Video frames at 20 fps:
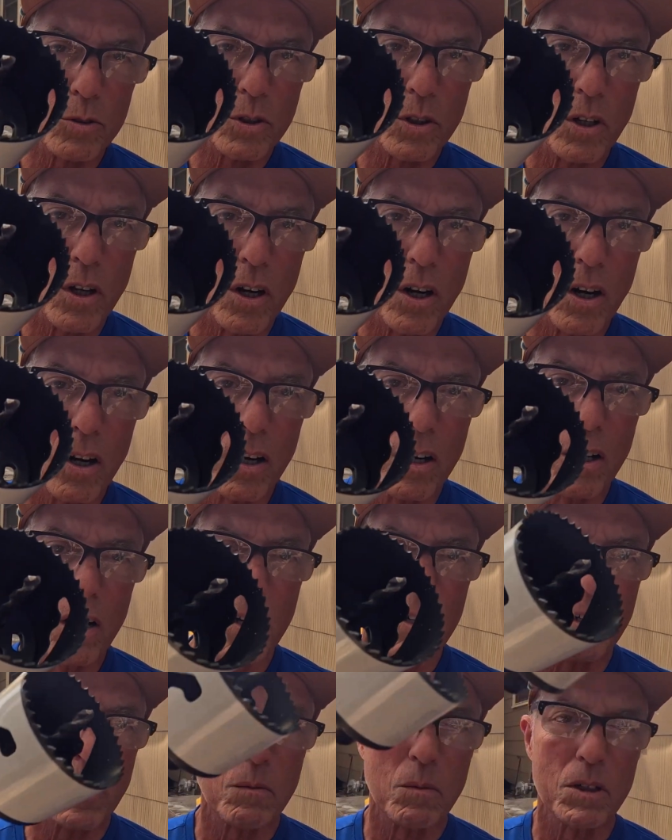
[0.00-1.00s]
saw.
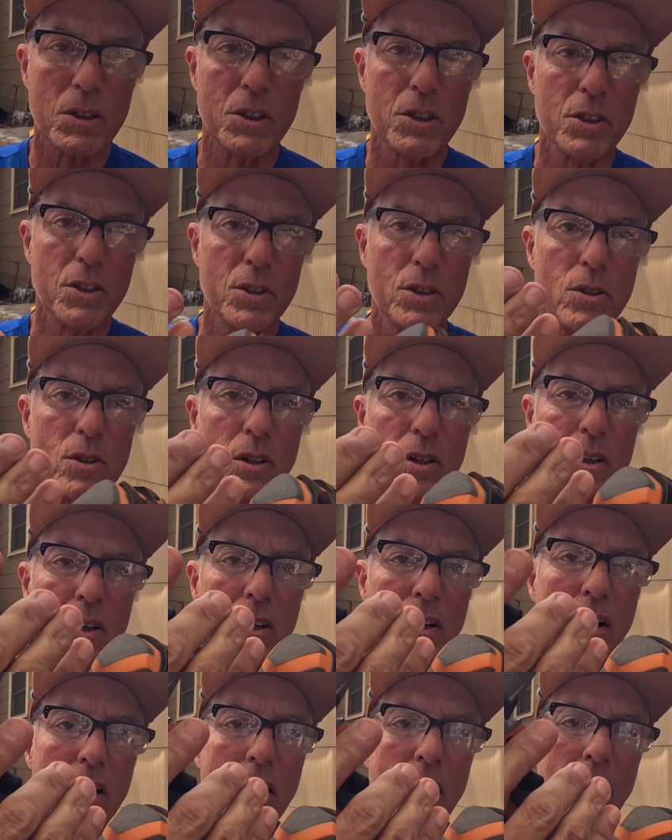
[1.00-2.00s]
Number two,
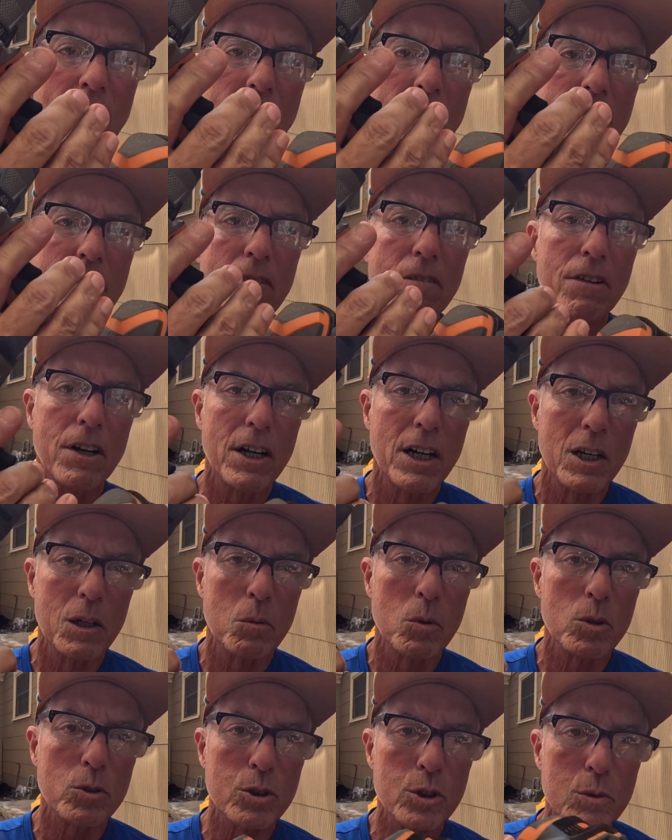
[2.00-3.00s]

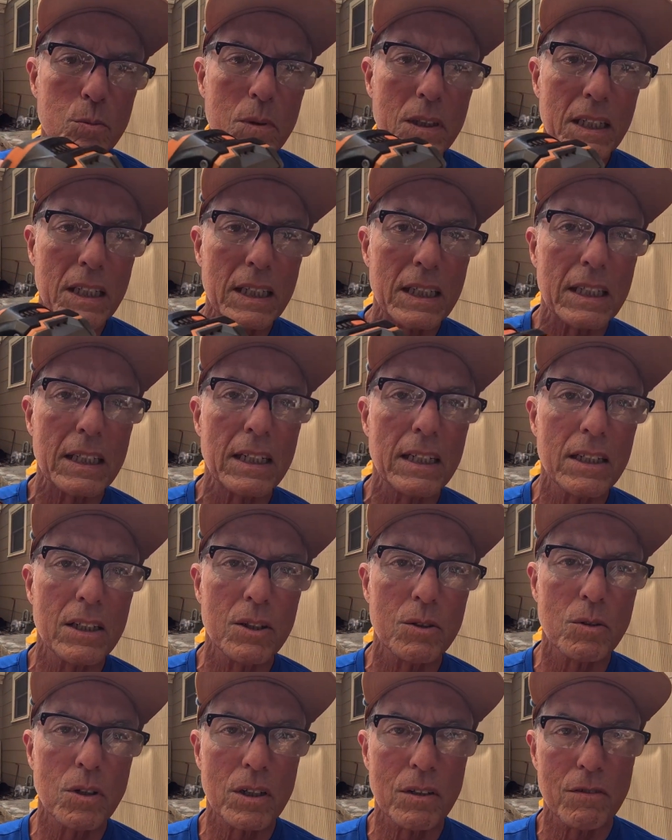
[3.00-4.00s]
variable speed.
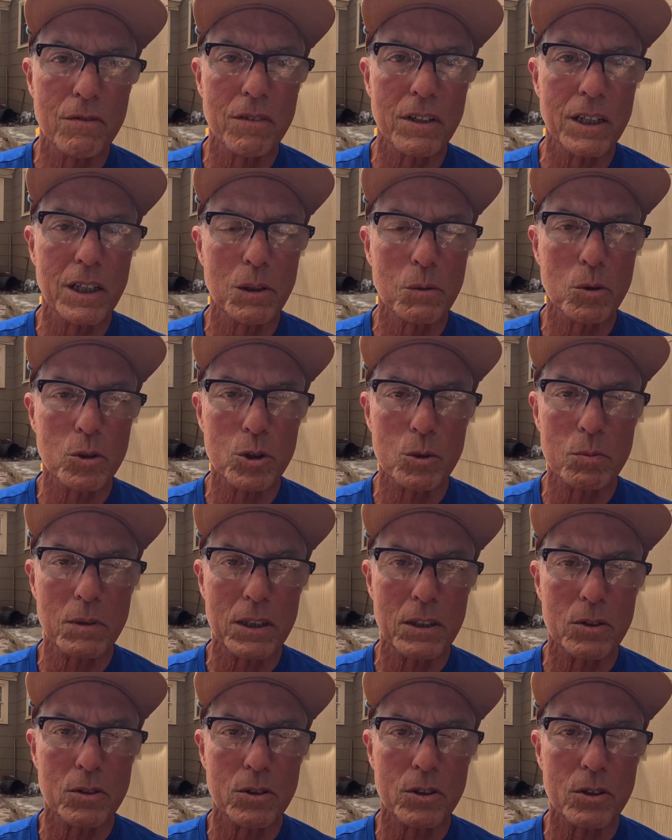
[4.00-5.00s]
You want a variable
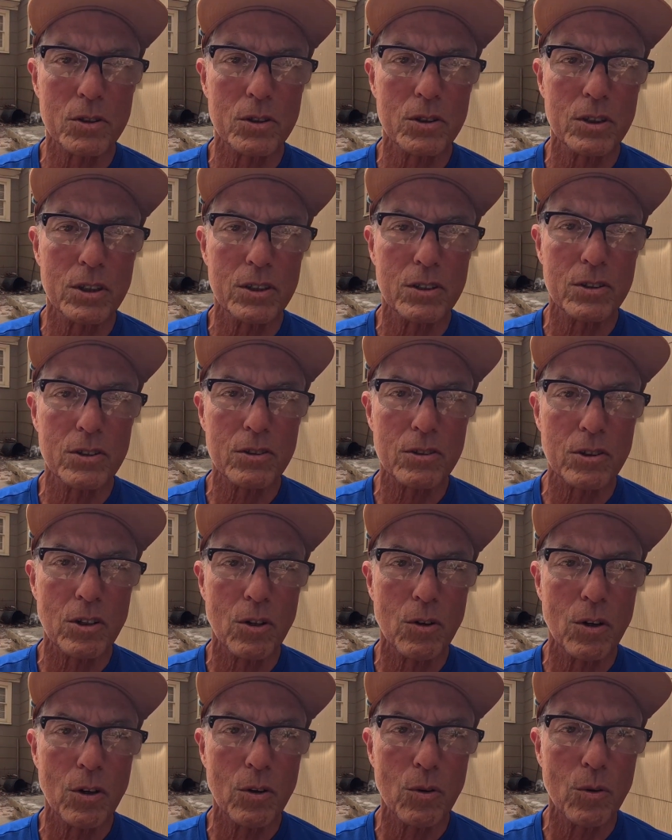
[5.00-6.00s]
speed drill so you can
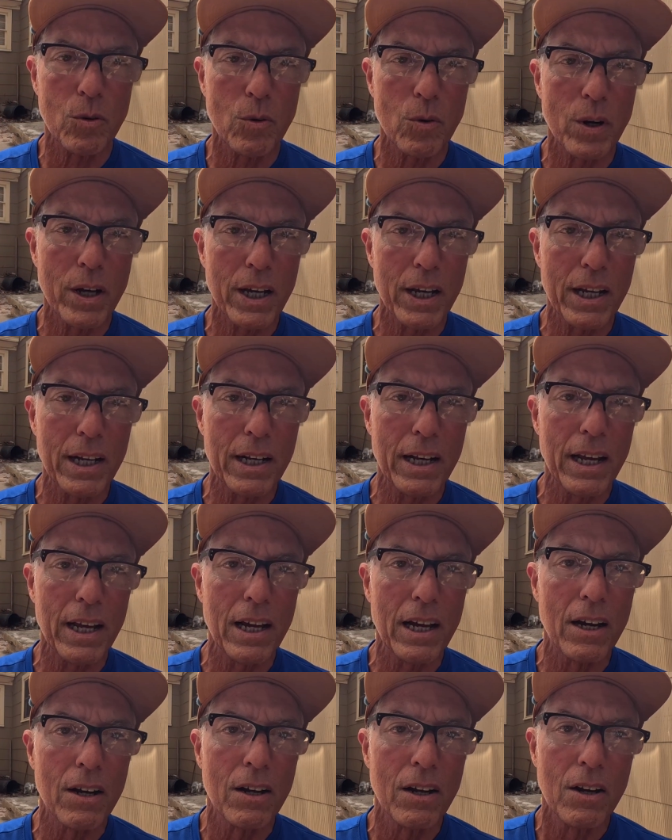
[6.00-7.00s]
slow it way
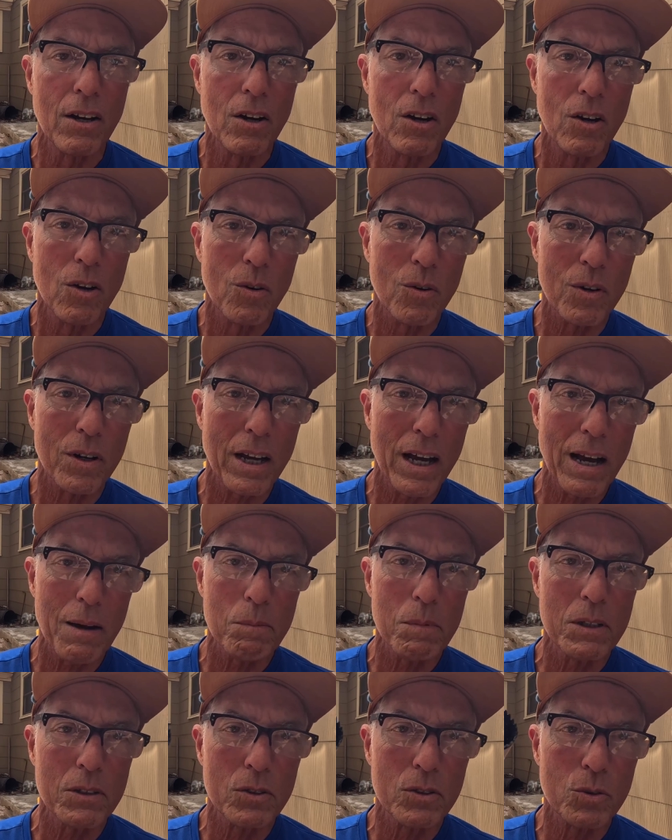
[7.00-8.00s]
down. What
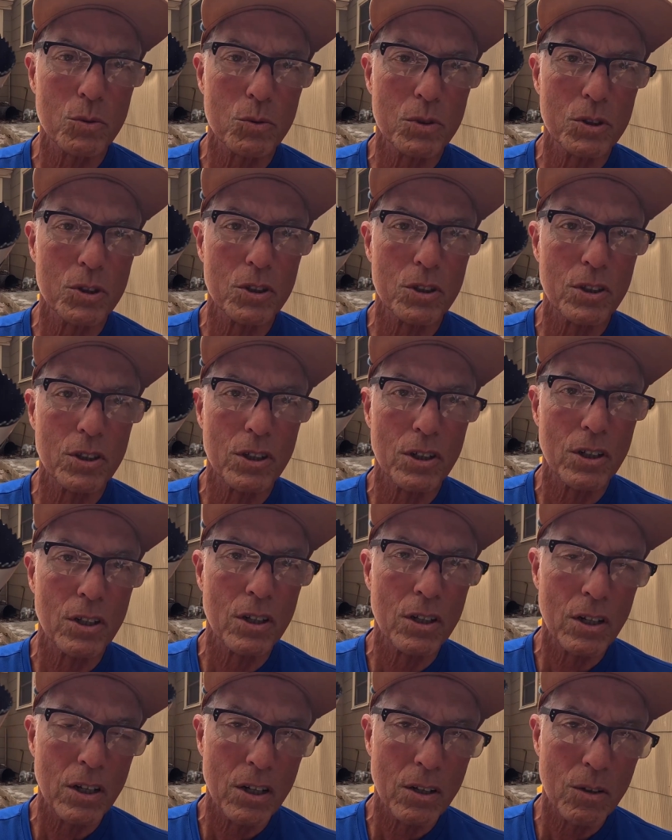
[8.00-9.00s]
happens when
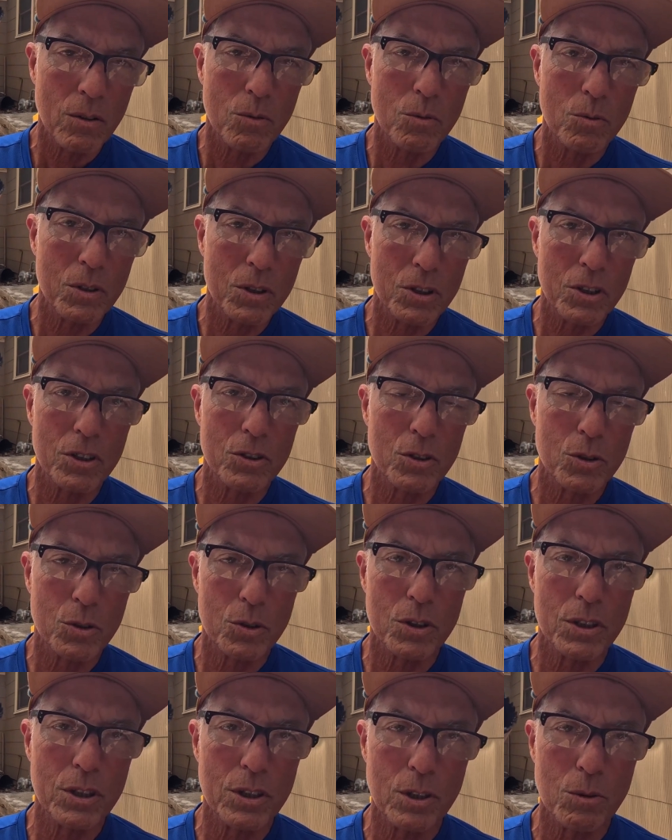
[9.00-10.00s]
your
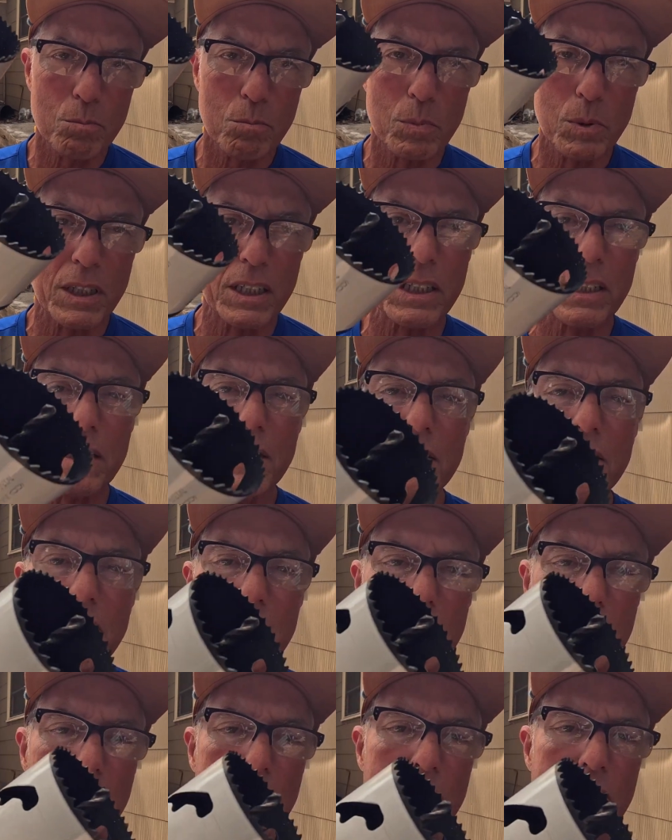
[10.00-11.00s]
drill bit,
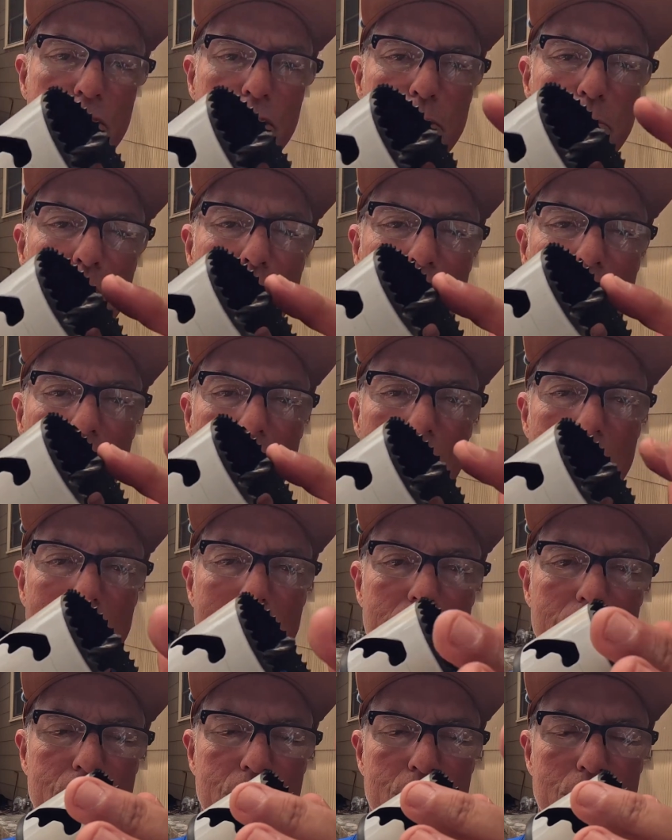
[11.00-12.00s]
there's your pilot,
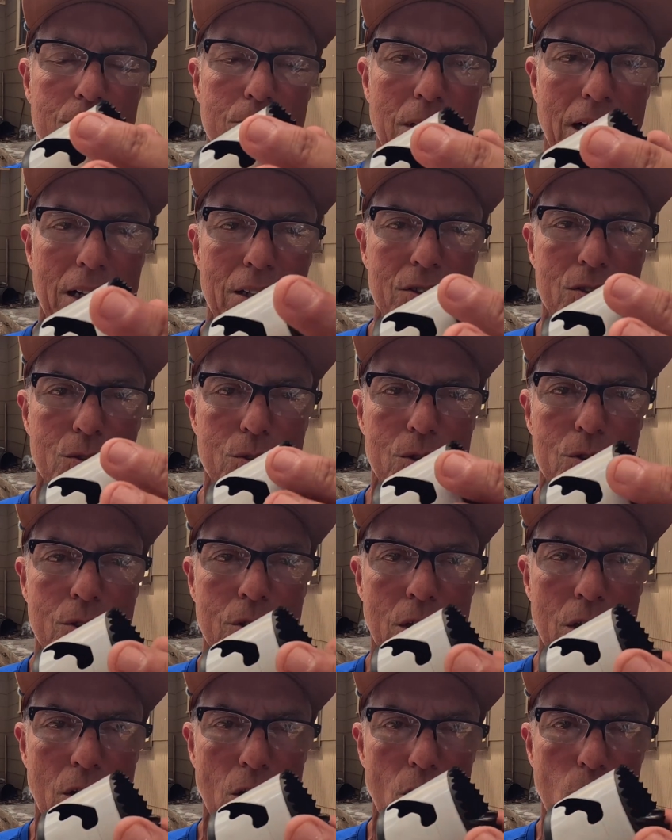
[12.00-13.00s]
there's your actual
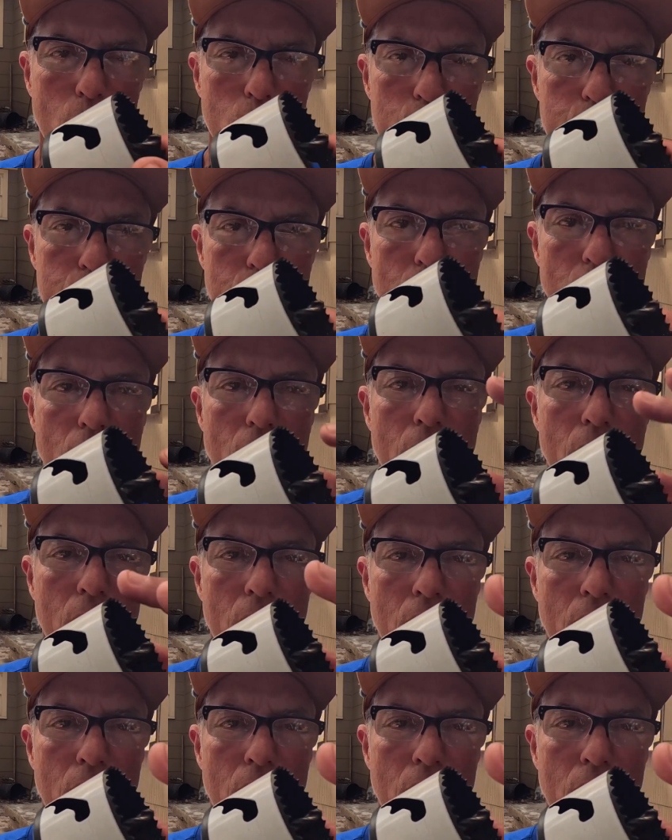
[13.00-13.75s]
hole saw,